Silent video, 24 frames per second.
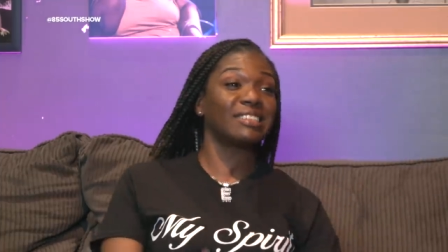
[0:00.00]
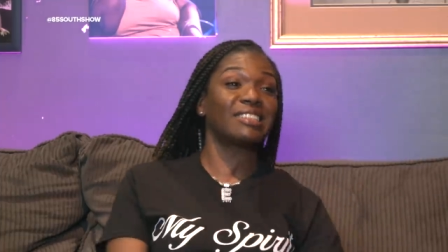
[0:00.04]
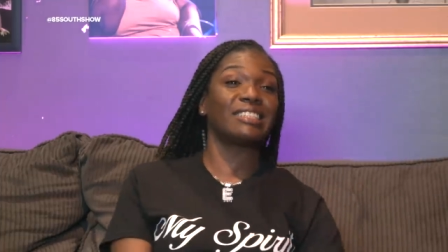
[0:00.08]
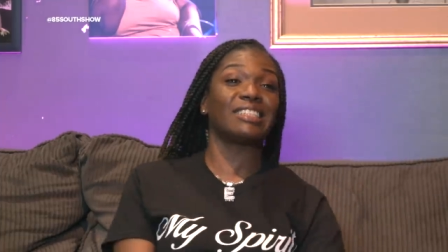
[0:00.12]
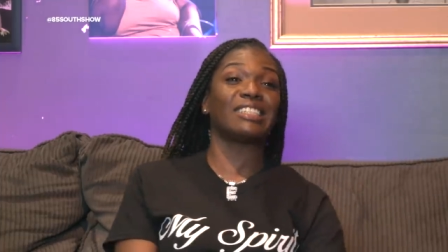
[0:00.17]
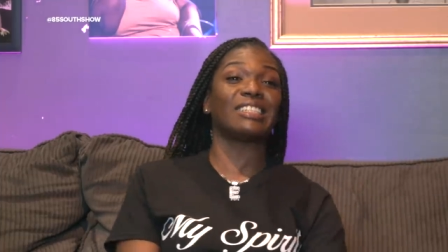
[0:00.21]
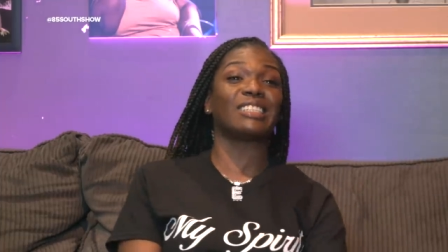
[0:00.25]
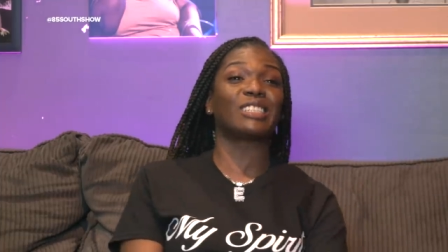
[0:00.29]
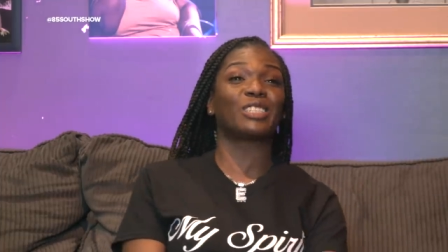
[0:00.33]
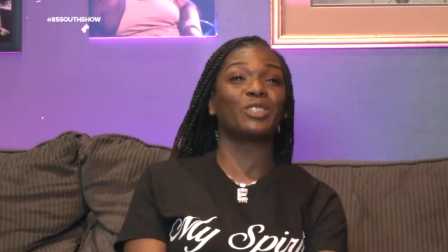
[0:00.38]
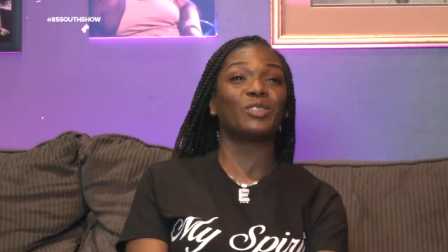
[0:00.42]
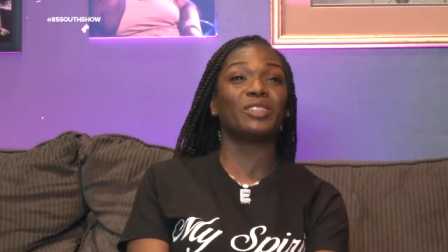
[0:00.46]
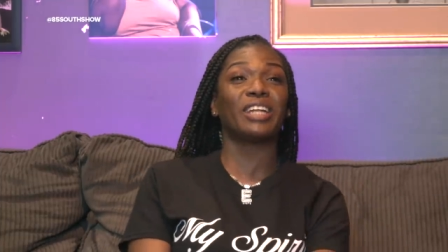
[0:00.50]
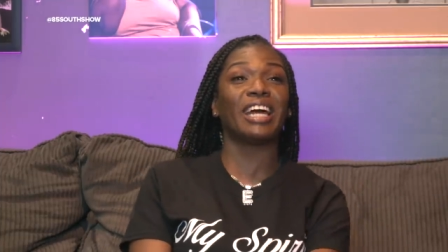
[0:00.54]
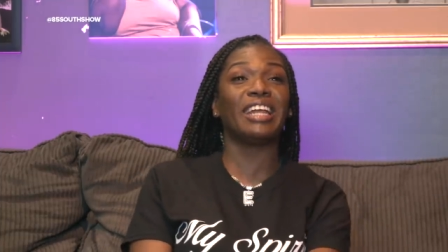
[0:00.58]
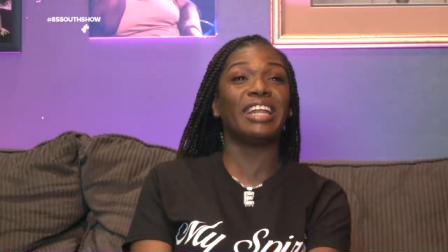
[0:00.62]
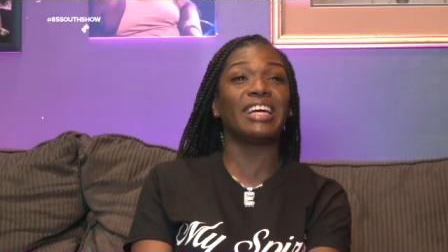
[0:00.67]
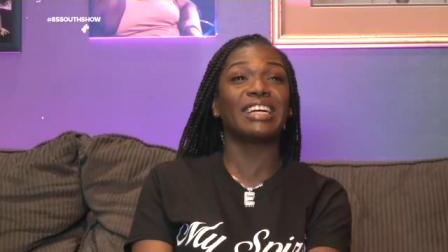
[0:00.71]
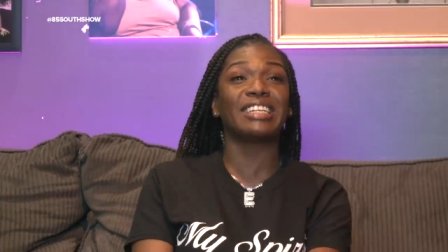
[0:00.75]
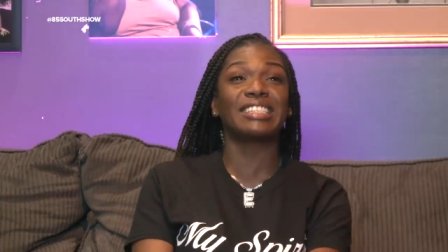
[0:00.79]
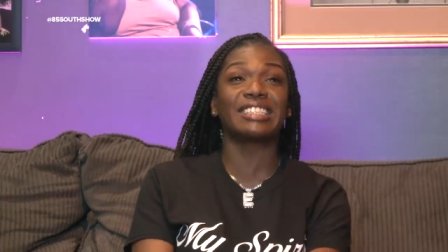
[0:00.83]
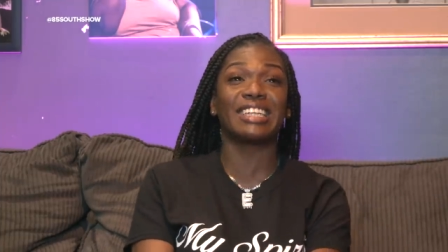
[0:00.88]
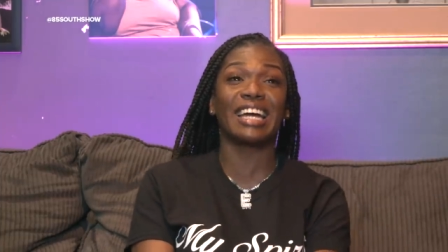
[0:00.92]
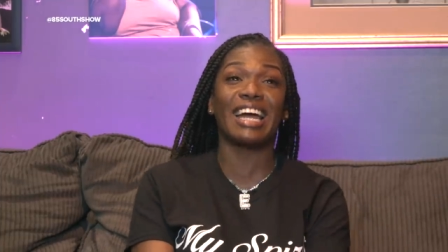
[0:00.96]
She, as soon as
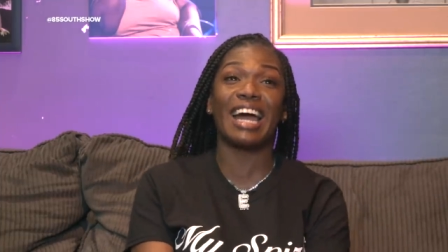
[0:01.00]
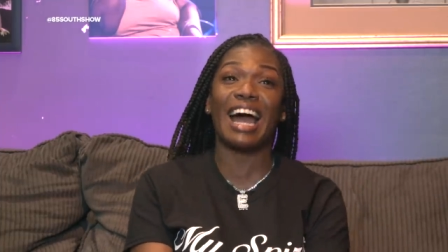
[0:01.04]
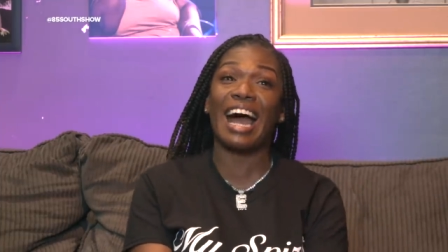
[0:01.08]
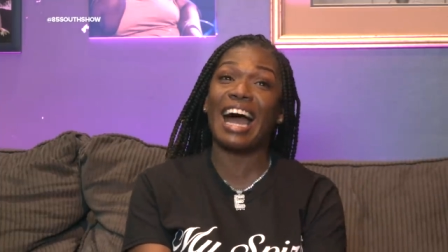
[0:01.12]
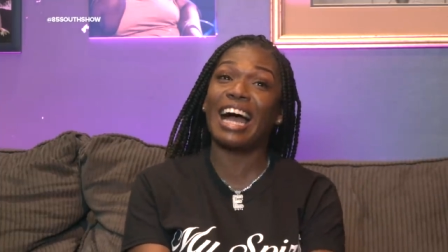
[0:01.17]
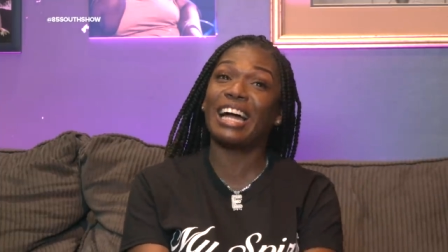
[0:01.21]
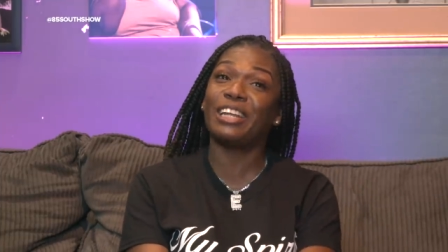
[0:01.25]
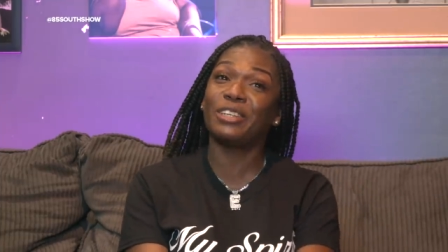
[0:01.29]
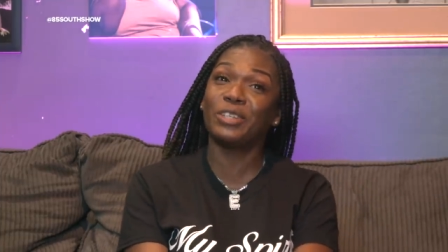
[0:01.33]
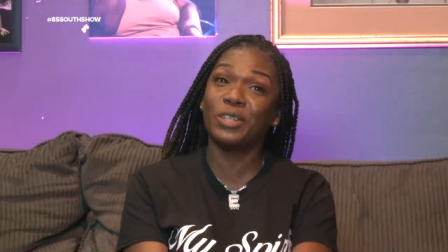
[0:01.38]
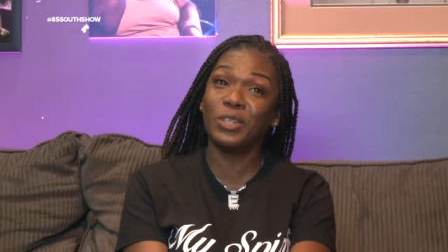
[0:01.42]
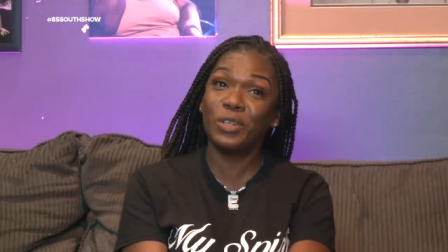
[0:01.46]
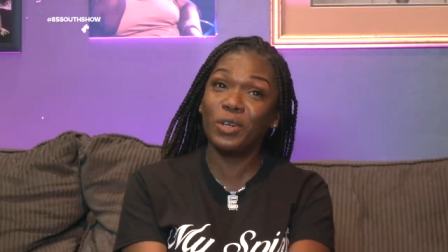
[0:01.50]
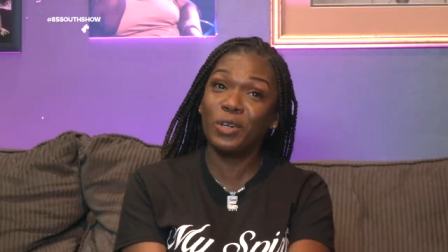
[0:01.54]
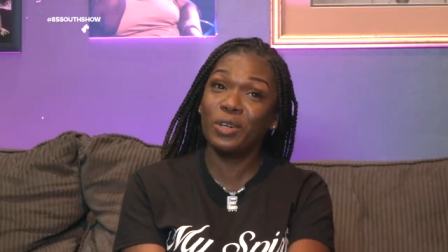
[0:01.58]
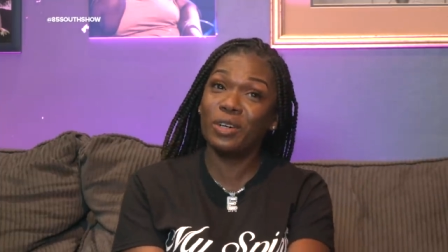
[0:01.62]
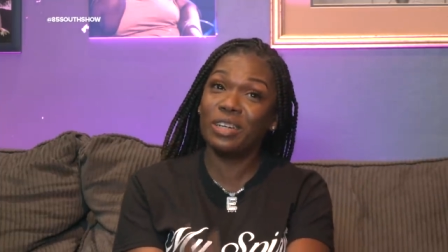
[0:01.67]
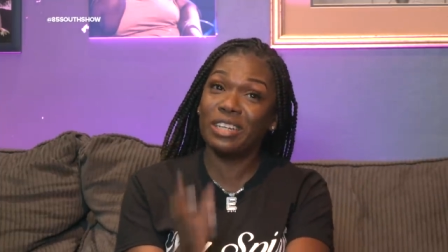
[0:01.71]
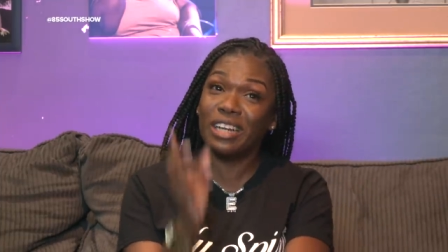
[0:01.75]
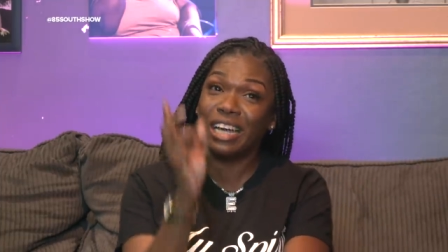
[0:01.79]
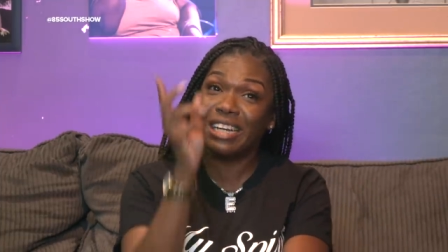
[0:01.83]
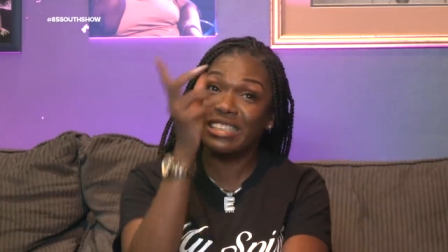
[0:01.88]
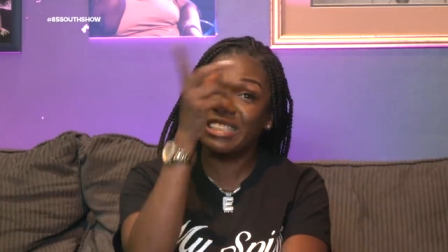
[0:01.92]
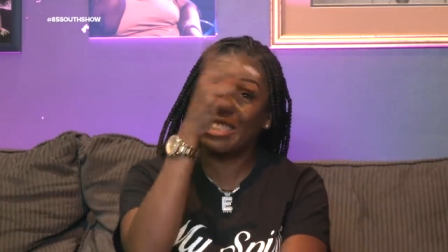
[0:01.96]
that nigga said, I do
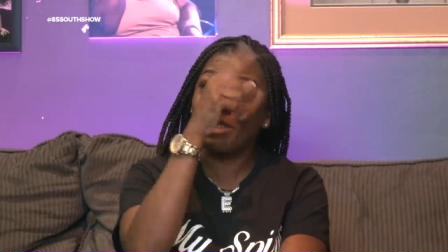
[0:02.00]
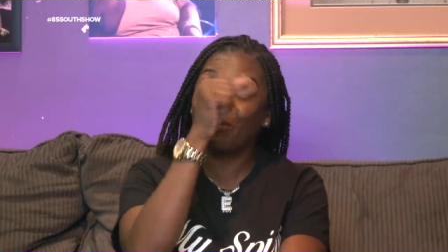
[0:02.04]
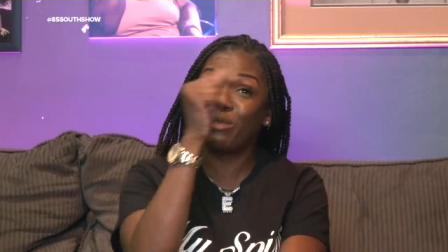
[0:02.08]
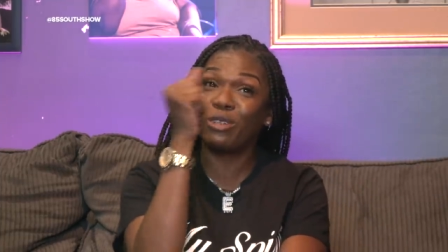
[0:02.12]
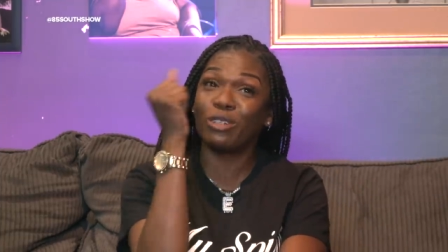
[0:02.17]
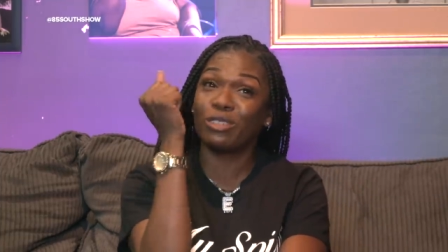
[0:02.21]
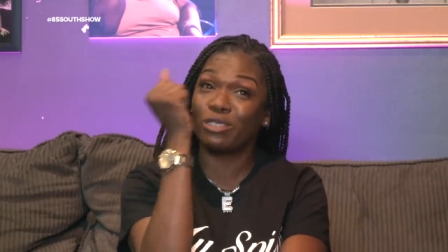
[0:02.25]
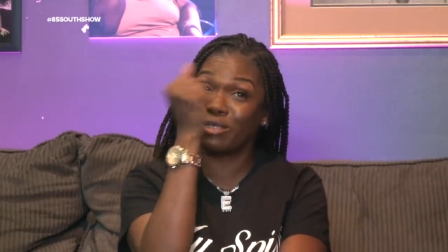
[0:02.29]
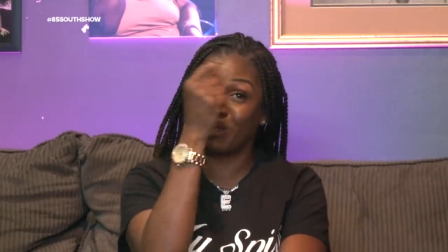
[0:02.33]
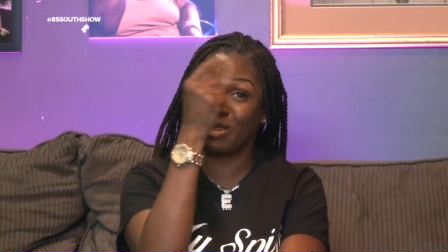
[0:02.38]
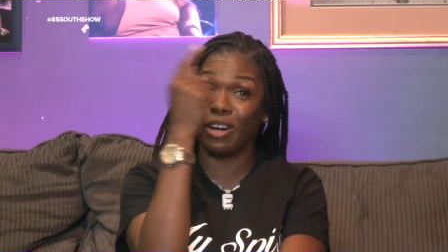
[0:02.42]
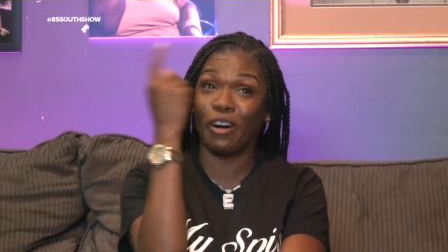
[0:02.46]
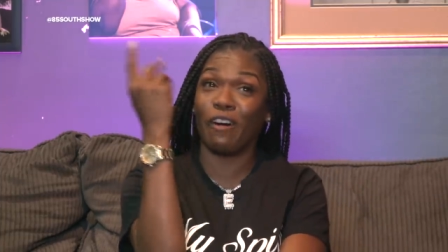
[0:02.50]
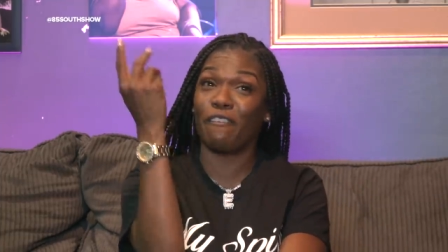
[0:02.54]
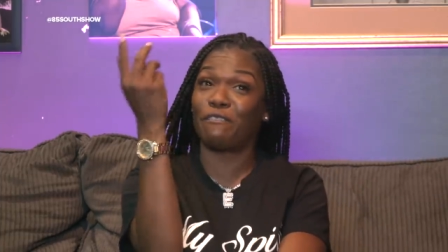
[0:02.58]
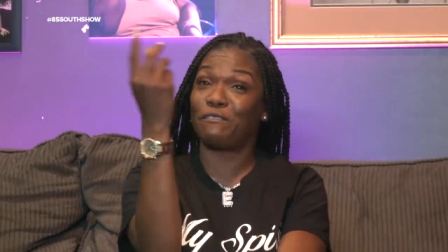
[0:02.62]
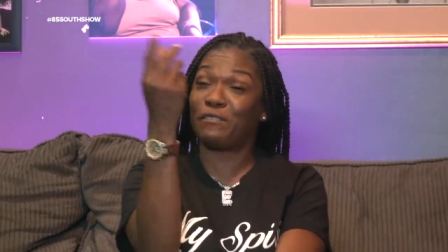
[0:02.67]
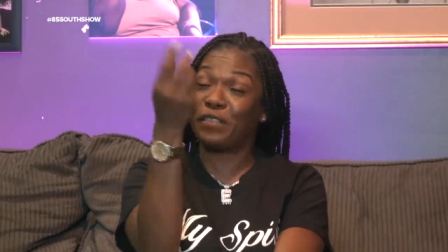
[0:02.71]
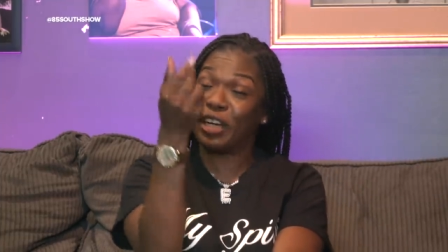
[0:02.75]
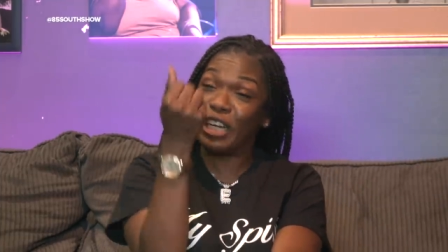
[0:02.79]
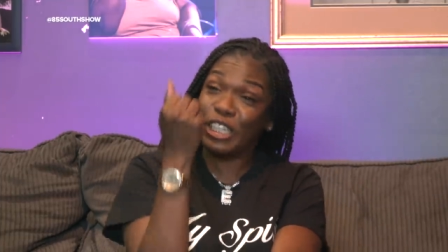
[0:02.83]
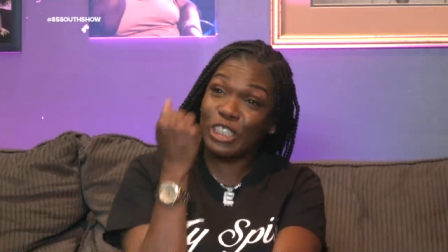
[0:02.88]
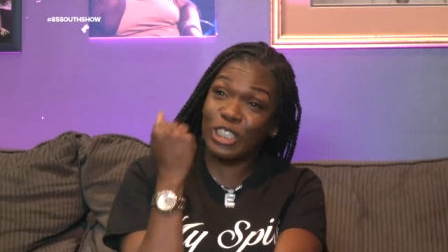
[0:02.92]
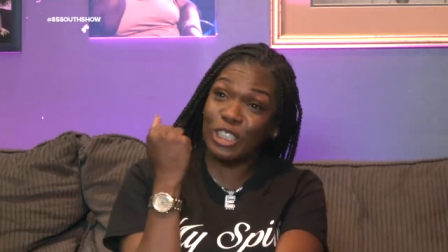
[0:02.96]
it, and that shit was
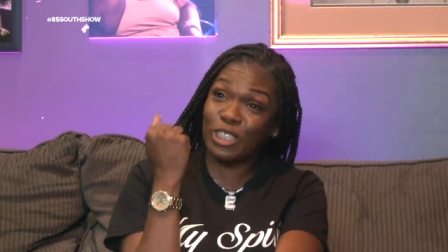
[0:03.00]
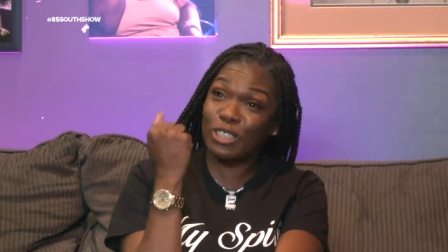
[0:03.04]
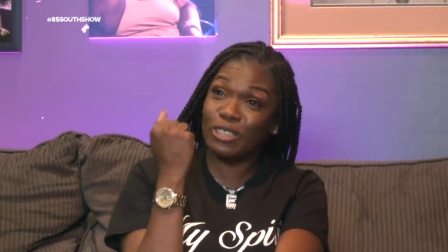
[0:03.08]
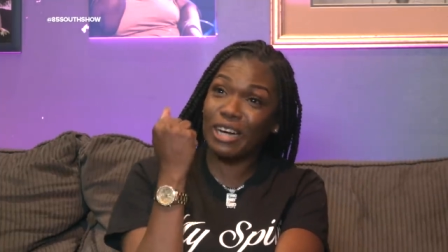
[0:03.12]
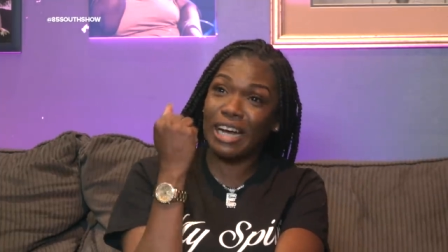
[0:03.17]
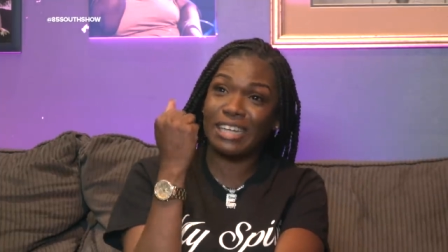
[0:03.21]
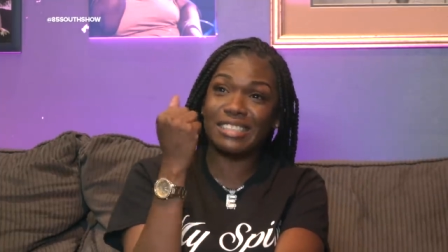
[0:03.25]
official,